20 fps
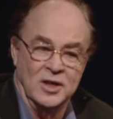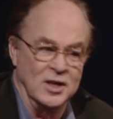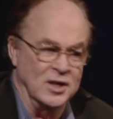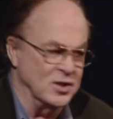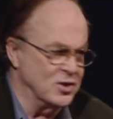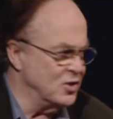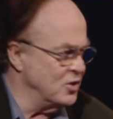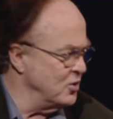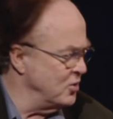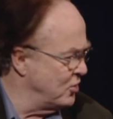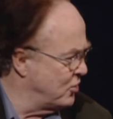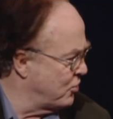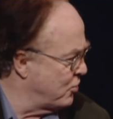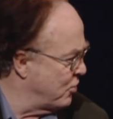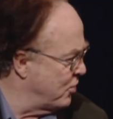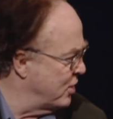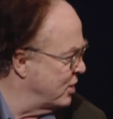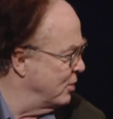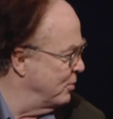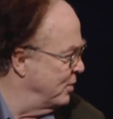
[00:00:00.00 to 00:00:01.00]
these
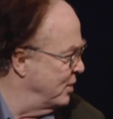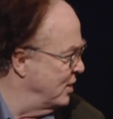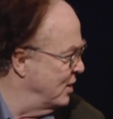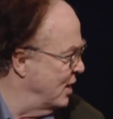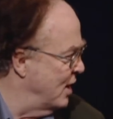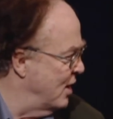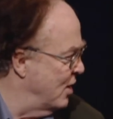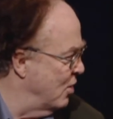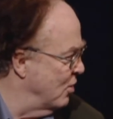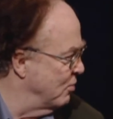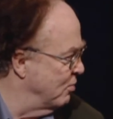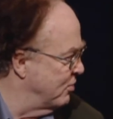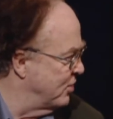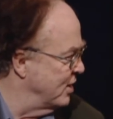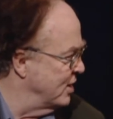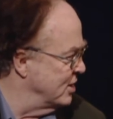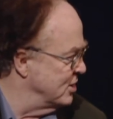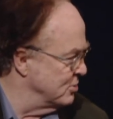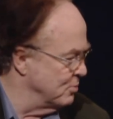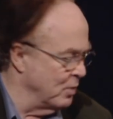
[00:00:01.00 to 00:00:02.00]
incredibly loud
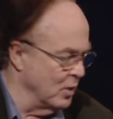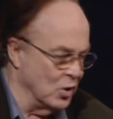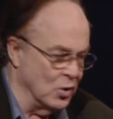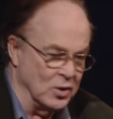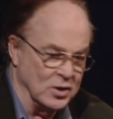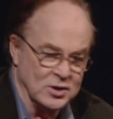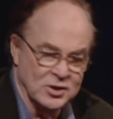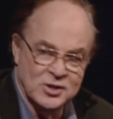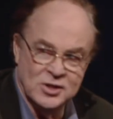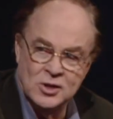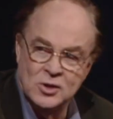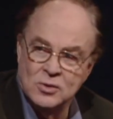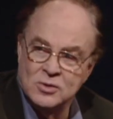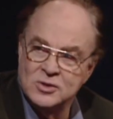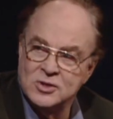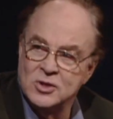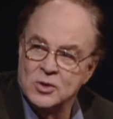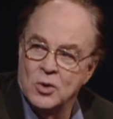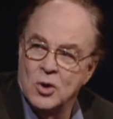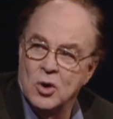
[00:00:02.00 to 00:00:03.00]
things blowing
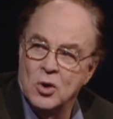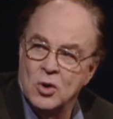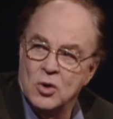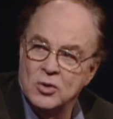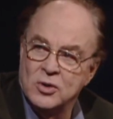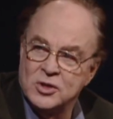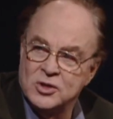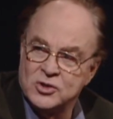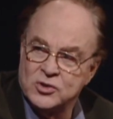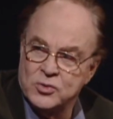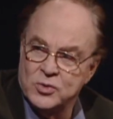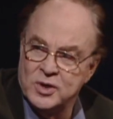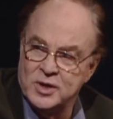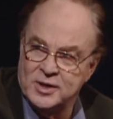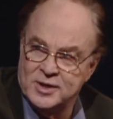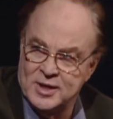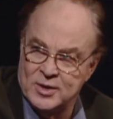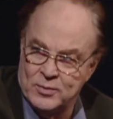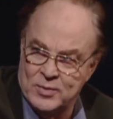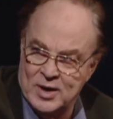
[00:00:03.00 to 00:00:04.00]
snow. So all the
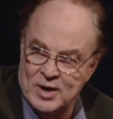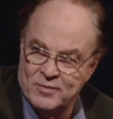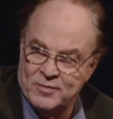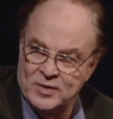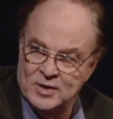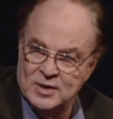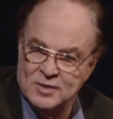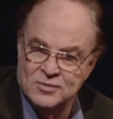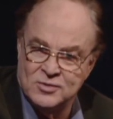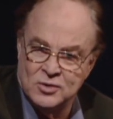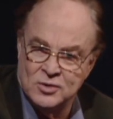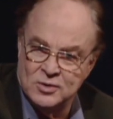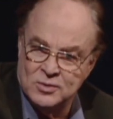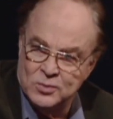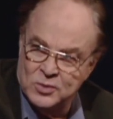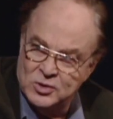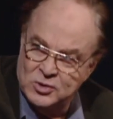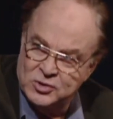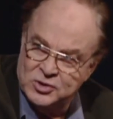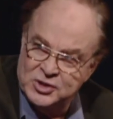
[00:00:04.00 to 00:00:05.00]
street that Ralphie lives on
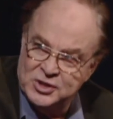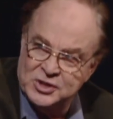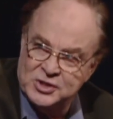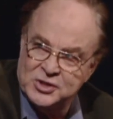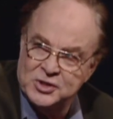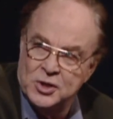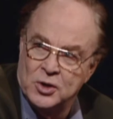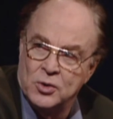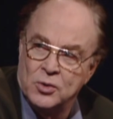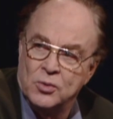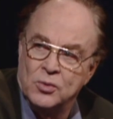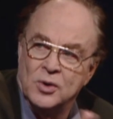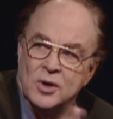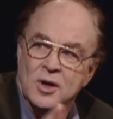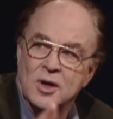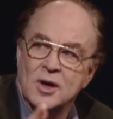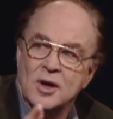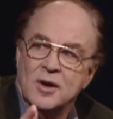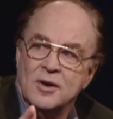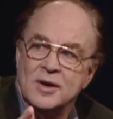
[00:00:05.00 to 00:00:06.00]
and where you see snow, right.
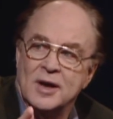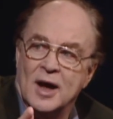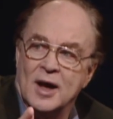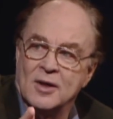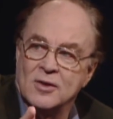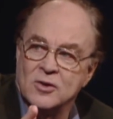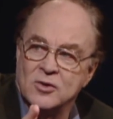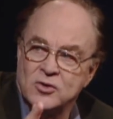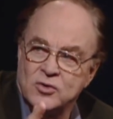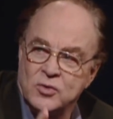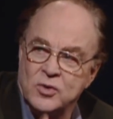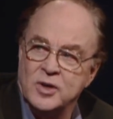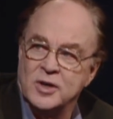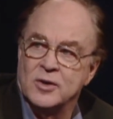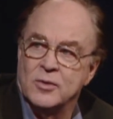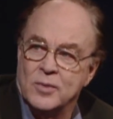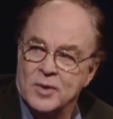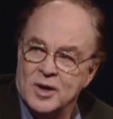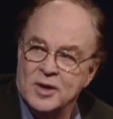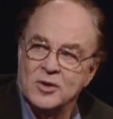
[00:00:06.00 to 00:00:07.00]
down the
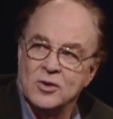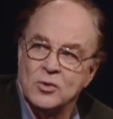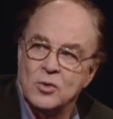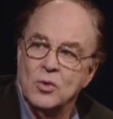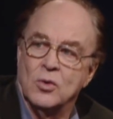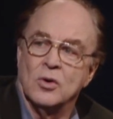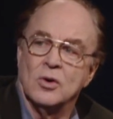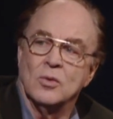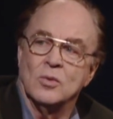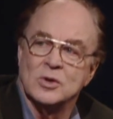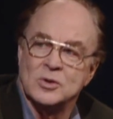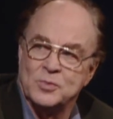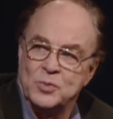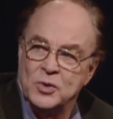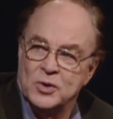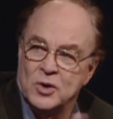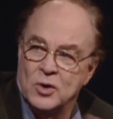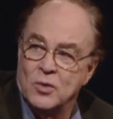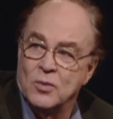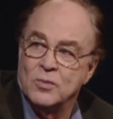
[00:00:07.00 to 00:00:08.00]
street and around the corner was
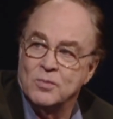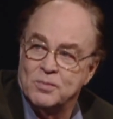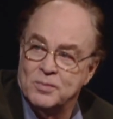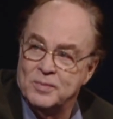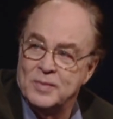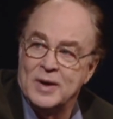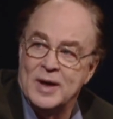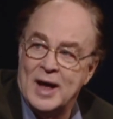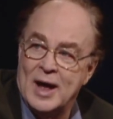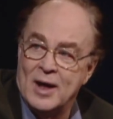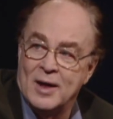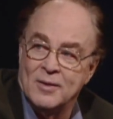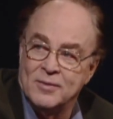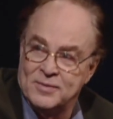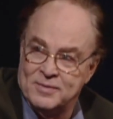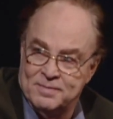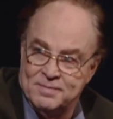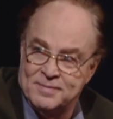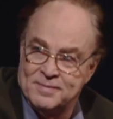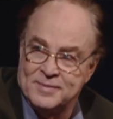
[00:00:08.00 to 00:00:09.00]
put over,
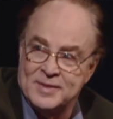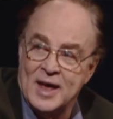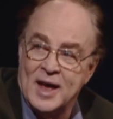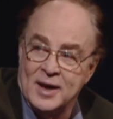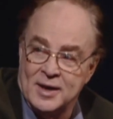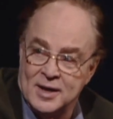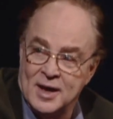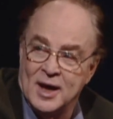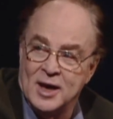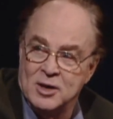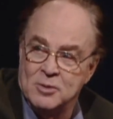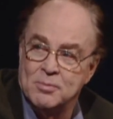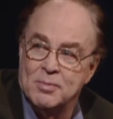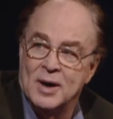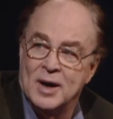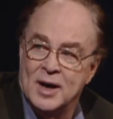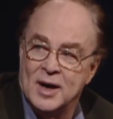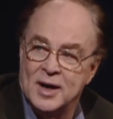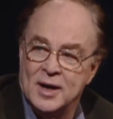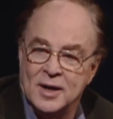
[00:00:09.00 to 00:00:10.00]
out that
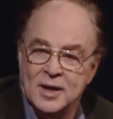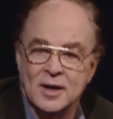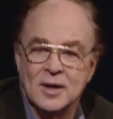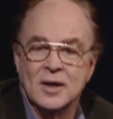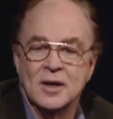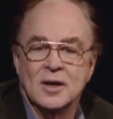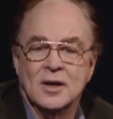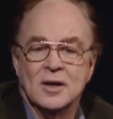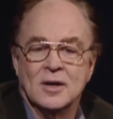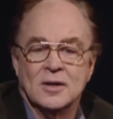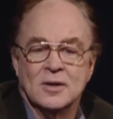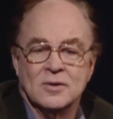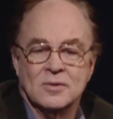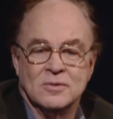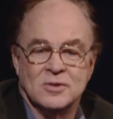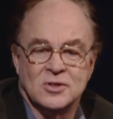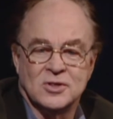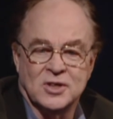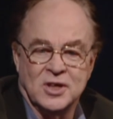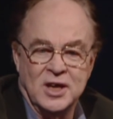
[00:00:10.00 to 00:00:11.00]
night by
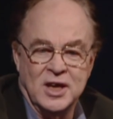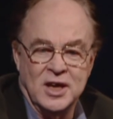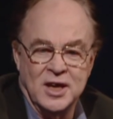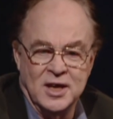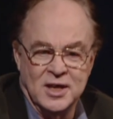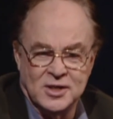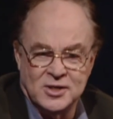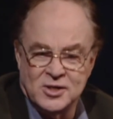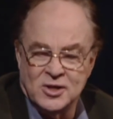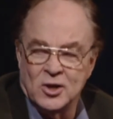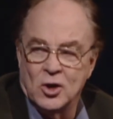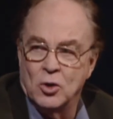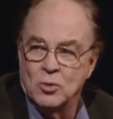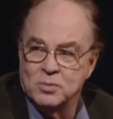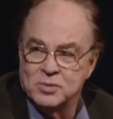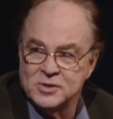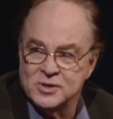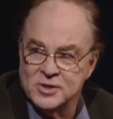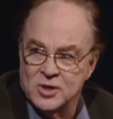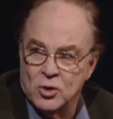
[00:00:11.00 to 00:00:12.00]
ski
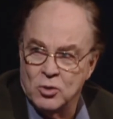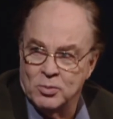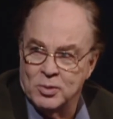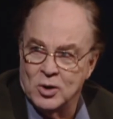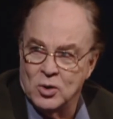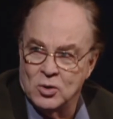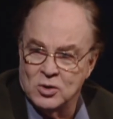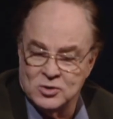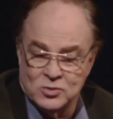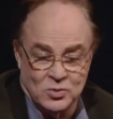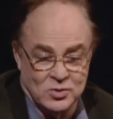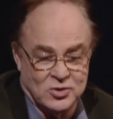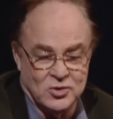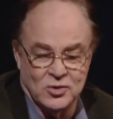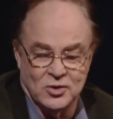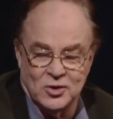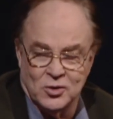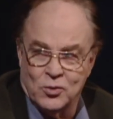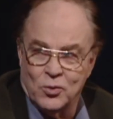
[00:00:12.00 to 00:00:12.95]
slope snowblowers, which are